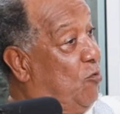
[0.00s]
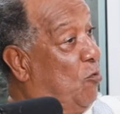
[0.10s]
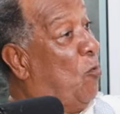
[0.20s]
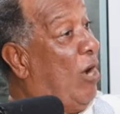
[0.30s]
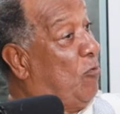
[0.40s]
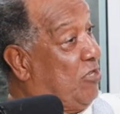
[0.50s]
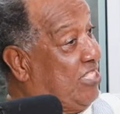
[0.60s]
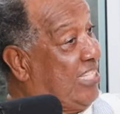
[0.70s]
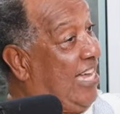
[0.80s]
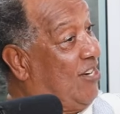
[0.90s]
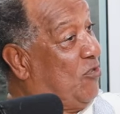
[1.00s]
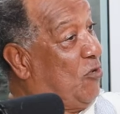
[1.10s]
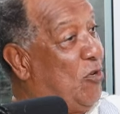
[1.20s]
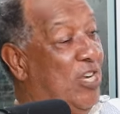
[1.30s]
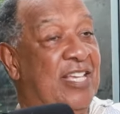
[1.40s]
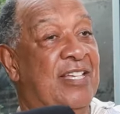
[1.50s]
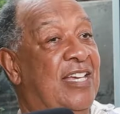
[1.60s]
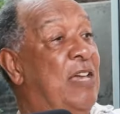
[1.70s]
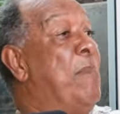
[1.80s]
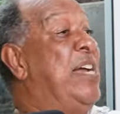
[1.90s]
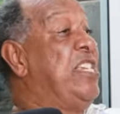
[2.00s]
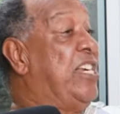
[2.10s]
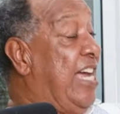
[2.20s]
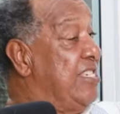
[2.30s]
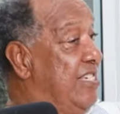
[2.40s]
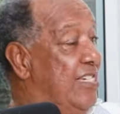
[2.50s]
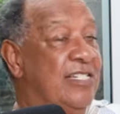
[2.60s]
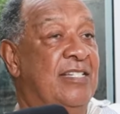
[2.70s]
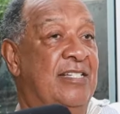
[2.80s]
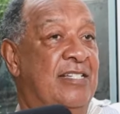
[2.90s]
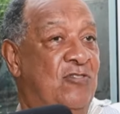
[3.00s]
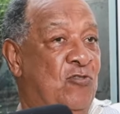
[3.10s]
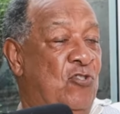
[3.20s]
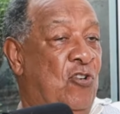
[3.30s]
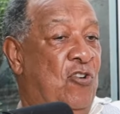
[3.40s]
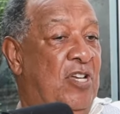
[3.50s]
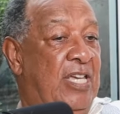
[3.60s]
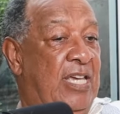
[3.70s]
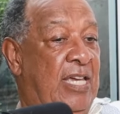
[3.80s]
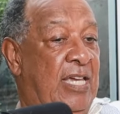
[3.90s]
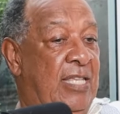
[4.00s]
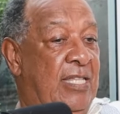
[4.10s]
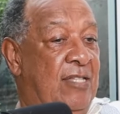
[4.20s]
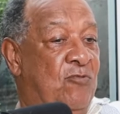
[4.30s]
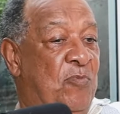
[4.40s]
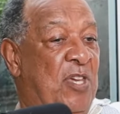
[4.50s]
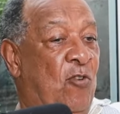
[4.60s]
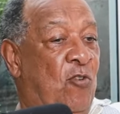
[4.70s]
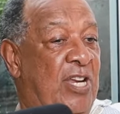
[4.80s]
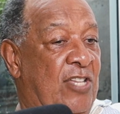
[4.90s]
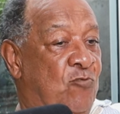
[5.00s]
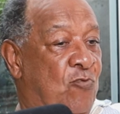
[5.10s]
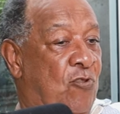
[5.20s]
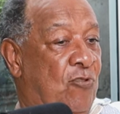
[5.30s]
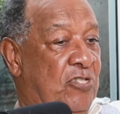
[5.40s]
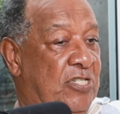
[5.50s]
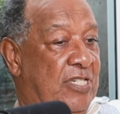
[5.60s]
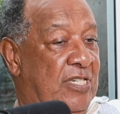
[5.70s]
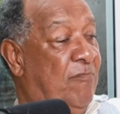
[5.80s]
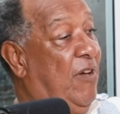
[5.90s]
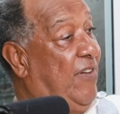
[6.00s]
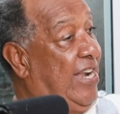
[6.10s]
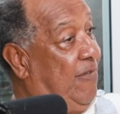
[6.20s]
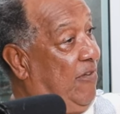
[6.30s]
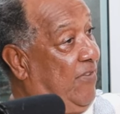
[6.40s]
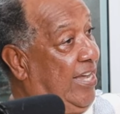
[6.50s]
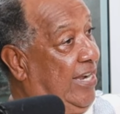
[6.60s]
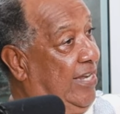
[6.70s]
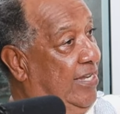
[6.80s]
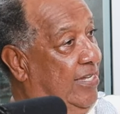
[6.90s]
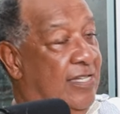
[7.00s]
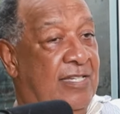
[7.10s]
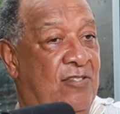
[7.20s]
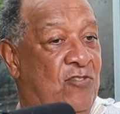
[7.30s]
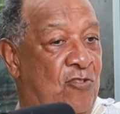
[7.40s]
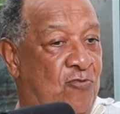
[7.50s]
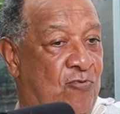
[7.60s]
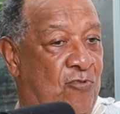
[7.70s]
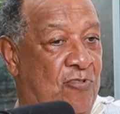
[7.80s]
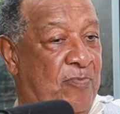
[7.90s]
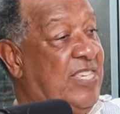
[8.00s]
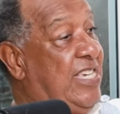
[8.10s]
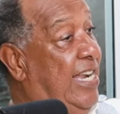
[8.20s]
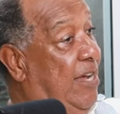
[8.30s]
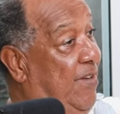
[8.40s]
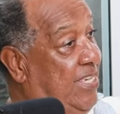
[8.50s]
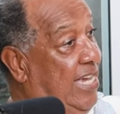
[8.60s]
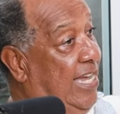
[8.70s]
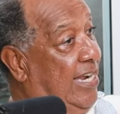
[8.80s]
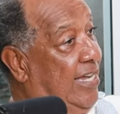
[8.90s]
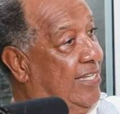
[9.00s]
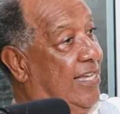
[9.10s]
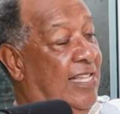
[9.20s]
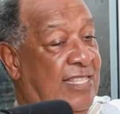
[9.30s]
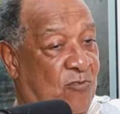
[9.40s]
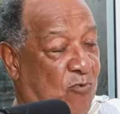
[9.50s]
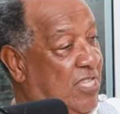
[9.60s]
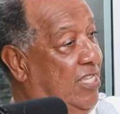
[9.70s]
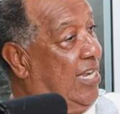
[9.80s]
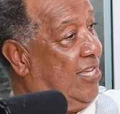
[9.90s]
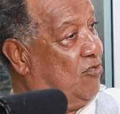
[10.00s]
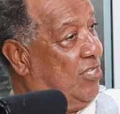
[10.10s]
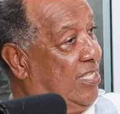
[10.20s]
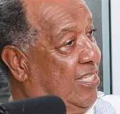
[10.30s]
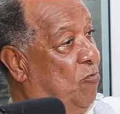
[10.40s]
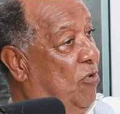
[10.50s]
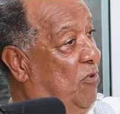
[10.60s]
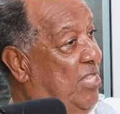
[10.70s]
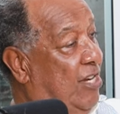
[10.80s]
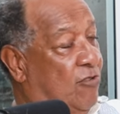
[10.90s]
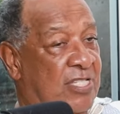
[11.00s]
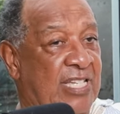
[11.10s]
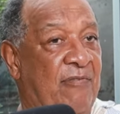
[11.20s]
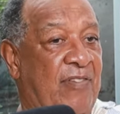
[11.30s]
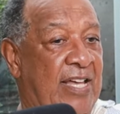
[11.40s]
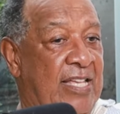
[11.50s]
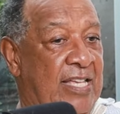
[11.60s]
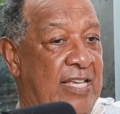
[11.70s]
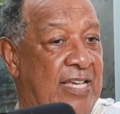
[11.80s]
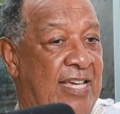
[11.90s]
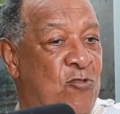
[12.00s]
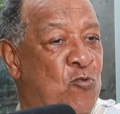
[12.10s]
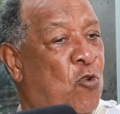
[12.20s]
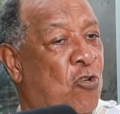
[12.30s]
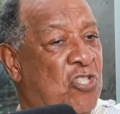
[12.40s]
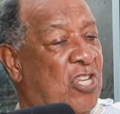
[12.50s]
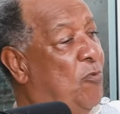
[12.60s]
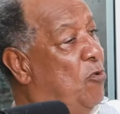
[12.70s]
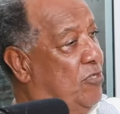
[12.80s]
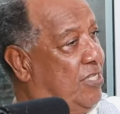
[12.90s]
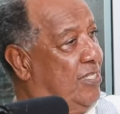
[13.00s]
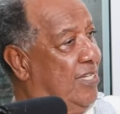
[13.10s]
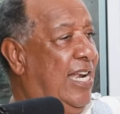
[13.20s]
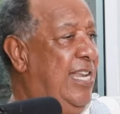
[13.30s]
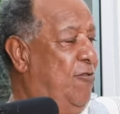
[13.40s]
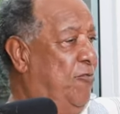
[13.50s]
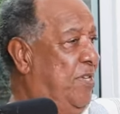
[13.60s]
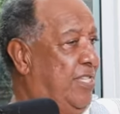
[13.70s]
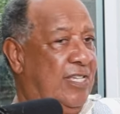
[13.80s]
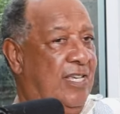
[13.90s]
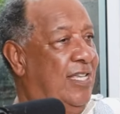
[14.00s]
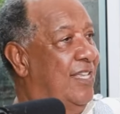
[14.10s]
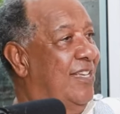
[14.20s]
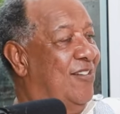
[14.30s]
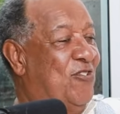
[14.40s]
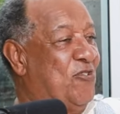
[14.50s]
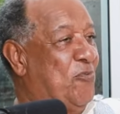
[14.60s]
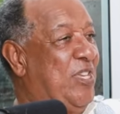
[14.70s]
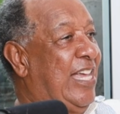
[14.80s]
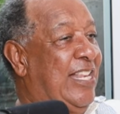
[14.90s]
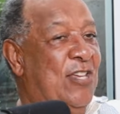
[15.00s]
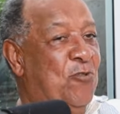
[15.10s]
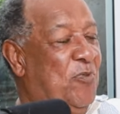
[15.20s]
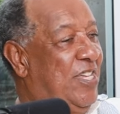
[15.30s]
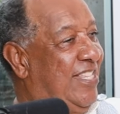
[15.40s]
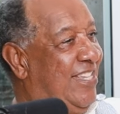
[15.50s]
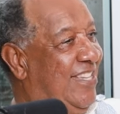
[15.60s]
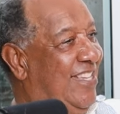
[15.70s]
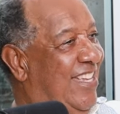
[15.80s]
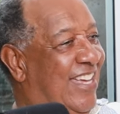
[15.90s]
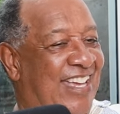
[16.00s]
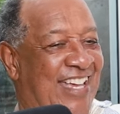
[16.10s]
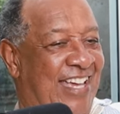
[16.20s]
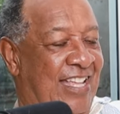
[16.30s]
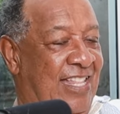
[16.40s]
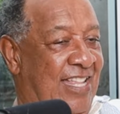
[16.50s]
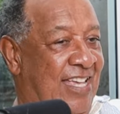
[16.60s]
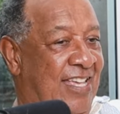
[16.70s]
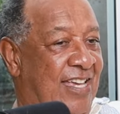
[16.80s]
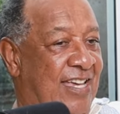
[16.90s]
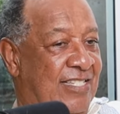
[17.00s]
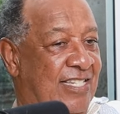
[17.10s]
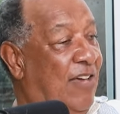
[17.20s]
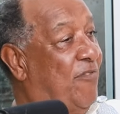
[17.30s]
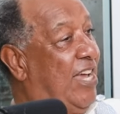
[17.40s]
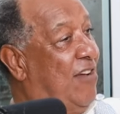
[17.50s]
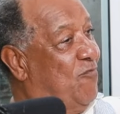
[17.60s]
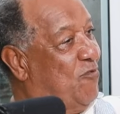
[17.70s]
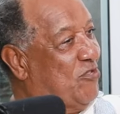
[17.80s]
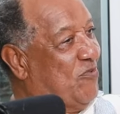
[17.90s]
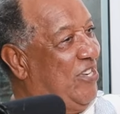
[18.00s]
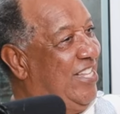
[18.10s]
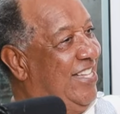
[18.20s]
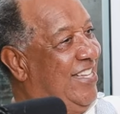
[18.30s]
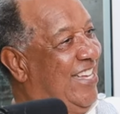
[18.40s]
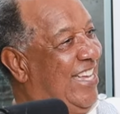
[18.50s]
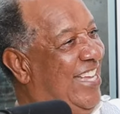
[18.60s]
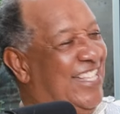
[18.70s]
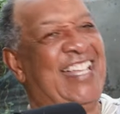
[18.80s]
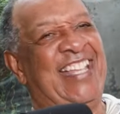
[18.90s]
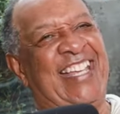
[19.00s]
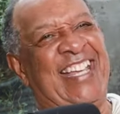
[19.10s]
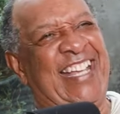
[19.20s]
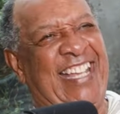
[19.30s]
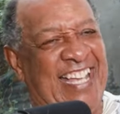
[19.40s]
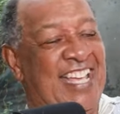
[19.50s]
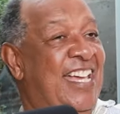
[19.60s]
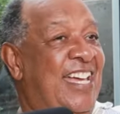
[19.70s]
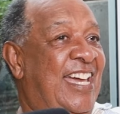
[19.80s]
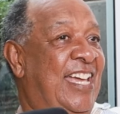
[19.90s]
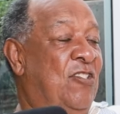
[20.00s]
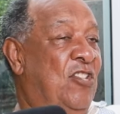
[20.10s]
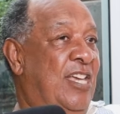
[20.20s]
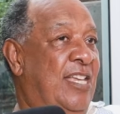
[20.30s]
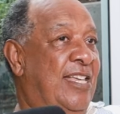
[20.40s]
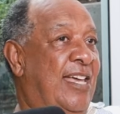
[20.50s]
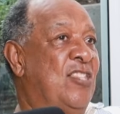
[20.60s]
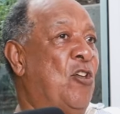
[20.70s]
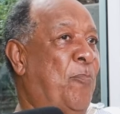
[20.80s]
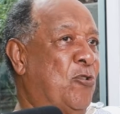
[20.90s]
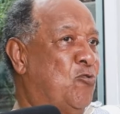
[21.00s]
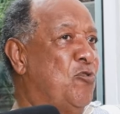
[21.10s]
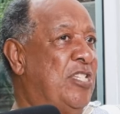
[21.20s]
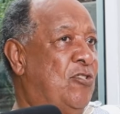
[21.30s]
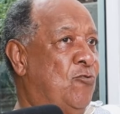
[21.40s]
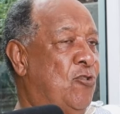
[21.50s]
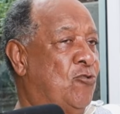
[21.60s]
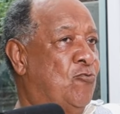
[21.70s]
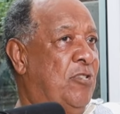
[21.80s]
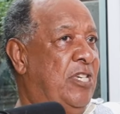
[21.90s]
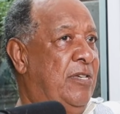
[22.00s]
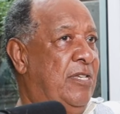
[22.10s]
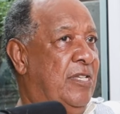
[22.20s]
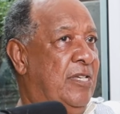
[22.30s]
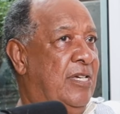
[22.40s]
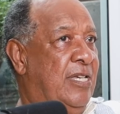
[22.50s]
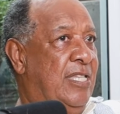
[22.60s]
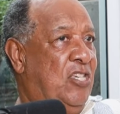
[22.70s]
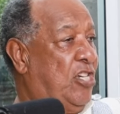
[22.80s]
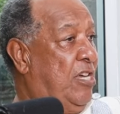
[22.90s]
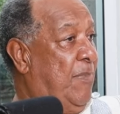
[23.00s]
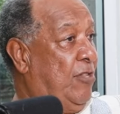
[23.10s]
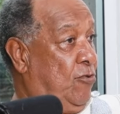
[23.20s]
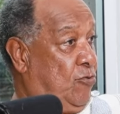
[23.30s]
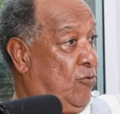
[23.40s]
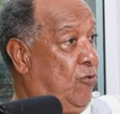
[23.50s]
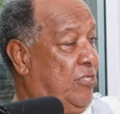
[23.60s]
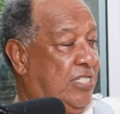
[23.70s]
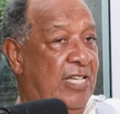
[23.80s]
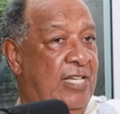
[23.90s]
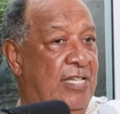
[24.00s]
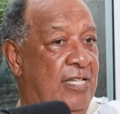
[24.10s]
who QwaQwa Star, no, a manager, Ranger, you know, and to be honored to coach Bafana Bafana, mm. you know, to coach Banyana Banyana, and the 20 national yes. team will win the COSAFA. And to contribute a little bit, contribute, uh, contribute no, it's not a little bit, it's not a eh, little and, bit. And, uh, still contributing even now. Uh, and, and, and the opportunity, you know, to keep uh, the Che Madoto Cosa,